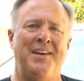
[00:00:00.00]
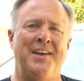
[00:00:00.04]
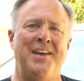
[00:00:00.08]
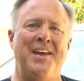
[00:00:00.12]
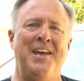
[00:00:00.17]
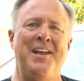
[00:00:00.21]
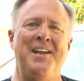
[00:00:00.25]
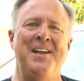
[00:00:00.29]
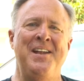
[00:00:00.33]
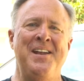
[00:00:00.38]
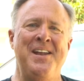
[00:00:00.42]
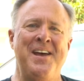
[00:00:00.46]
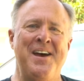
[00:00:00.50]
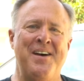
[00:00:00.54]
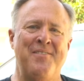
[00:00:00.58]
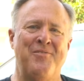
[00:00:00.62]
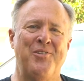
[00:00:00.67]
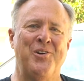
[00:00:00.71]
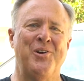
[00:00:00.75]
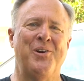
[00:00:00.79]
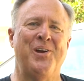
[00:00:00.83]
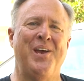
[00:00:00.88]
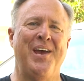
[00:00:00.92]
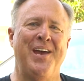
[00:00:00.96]
He
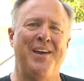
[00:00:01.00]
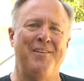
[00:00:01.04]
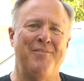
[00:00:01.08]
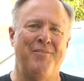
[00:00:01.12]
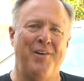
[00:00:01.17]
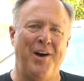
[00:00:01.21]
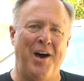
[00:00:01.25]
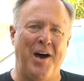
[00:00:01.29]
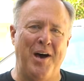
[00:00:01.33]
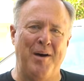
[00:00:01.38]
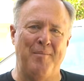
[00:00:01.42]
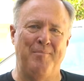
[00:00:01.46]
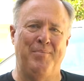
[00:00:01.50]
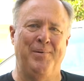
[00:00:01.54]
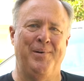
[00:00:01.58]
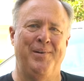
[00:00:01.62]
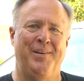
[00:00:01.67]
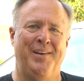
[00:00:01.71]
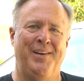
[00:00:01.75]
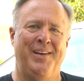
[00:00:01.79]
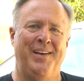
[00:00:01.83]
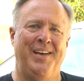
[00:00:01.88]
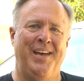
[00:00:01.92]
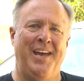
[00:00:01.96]
never gave up
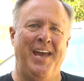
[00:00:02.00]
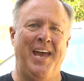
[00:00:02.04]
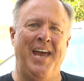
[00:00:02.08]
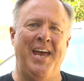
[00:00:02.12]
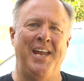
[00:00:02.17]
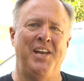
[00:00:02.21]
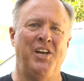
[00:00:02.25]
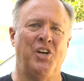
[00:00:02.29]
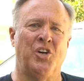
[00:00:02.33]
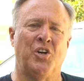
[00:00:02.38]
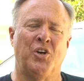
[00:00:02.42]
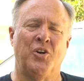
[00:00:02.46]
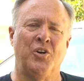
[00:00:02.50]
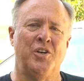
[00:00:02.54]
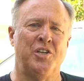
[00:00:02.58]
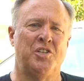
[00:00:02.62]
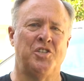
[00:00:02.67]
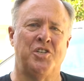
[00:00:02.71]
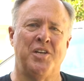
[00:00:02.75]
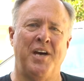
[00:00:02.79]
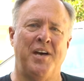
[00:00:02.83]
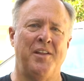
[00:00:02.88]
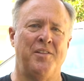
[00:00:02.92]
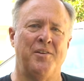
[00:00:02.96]
and
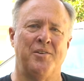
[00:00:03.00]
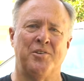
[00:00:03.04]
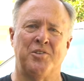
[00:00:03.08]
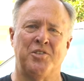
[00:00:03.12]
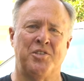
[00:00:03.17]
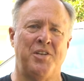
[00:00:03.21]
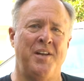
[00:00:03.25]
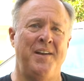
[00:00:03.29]
encouraged others